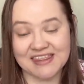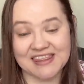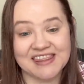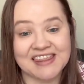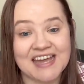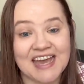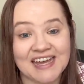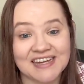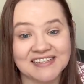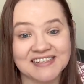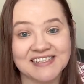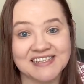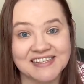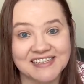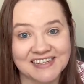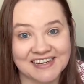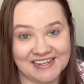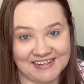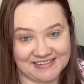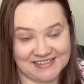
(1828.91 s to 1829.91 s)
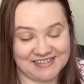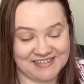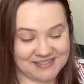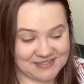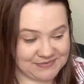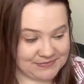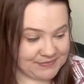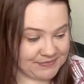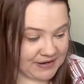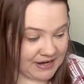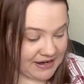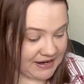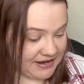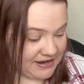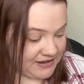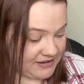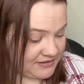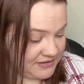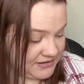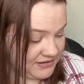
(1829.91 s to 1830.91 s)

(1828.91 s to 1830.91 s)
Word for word: that is my